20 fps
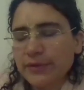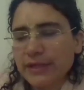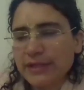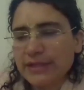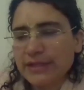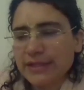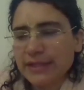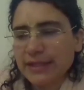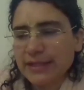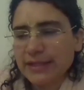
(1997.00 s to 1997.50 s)

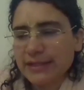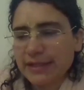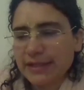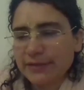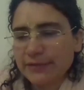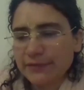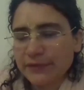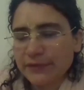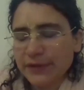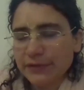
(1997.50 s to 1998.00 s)
these things
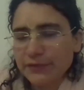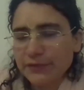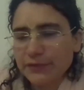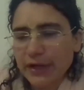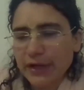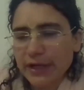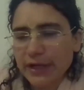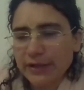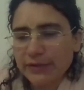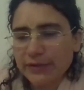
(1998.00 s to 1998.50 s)
can feel
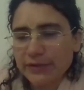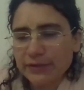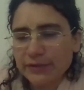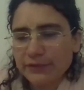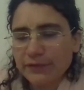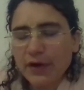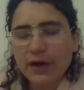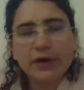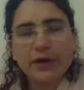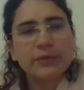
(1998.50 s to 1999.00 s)
very
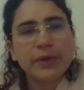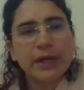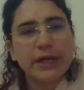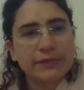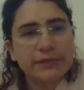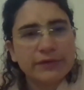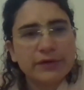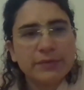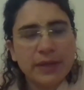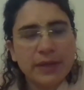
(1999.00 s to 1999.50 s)
far
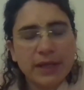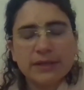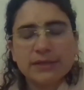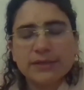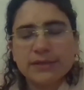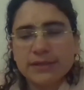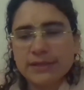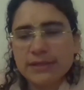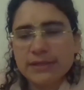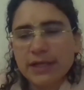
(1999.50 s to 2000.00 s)
away from
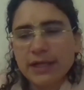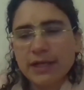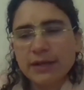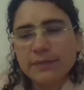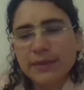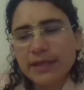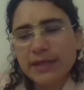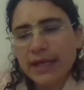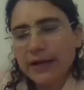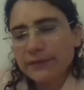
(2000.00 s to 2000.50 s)
us.
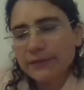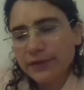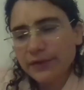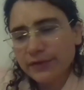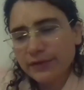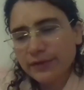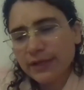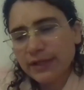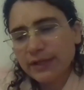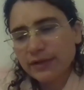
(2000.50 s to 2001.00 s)
But
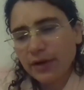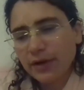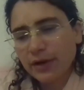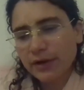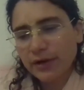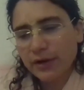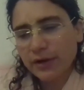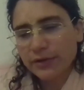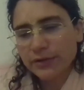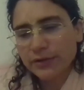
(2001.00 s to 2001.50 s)
everything,
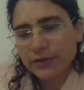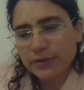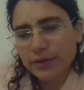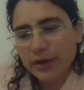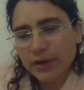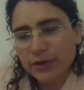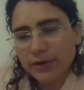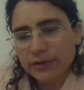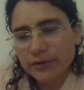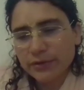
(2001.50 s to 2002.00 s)

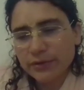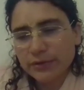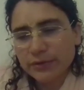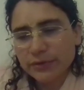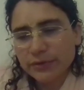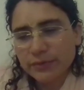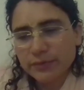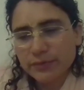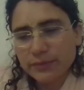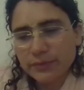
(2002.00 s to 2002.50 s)
our
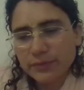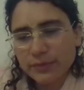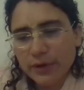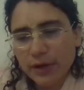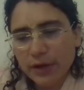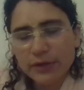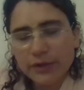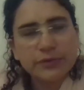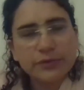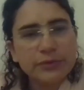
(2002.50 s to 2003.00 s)

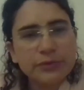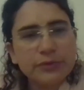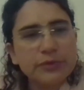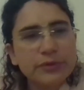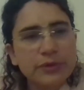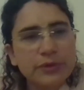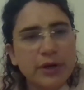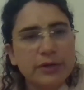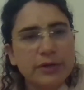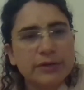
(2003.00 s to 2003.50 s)

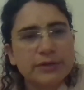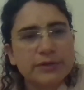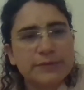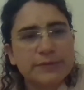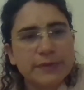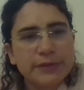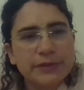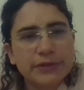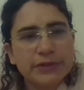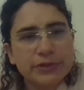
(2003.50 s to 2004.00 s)
guru, our
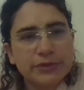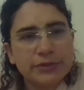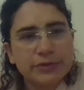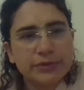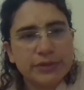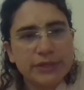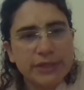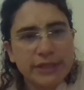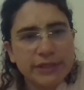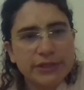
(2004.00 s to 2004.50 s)

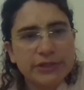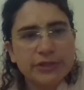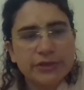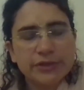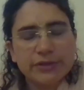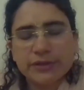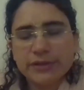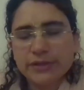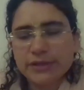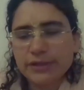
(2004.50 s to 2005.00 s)
spiritual
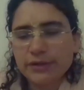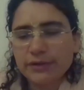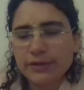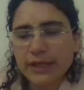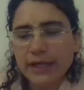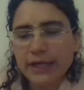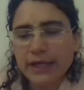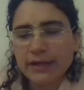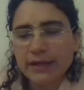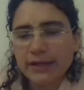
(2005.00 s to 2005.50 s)
teachers, you know,
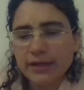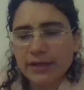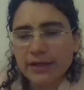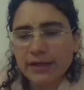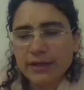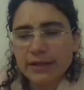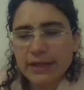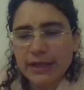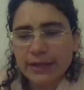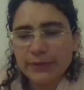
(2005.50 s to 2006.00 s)
they
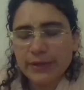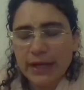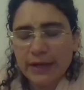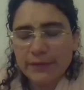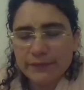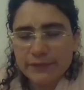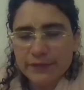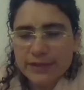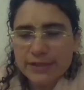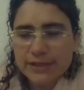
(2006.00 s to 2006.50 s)
would
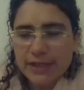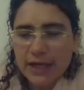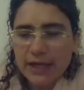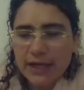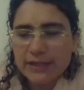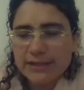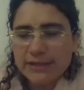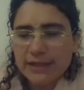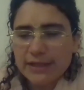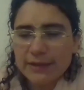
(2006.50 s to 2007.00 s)

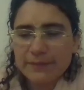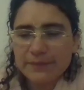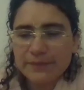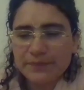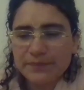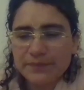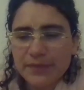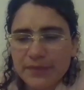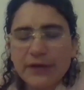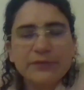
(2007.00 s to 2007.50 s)
emphasize
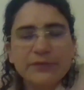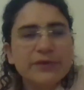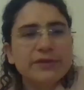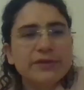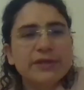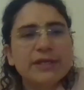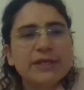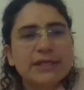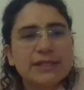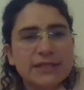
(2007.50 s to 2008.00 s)
that
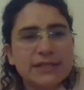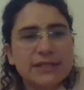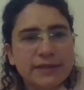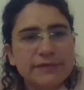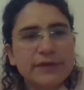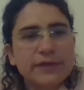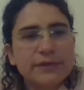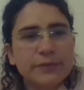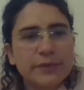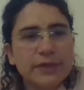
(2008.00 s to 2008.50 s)
everything is
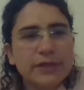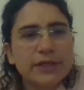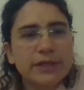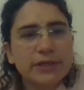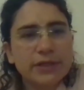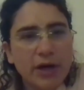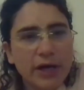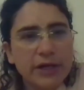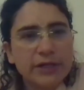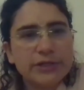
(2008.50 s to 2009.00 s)
living
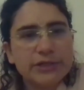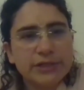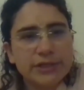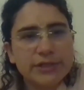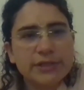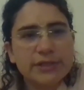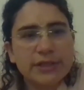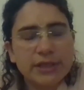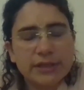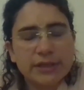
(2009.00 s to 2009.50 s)
within
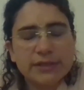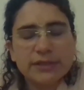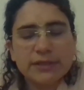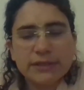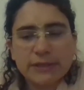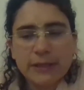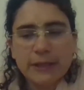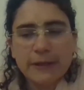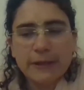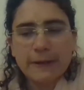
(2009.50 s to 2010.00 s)

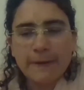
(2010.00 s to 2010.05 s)
consciousness.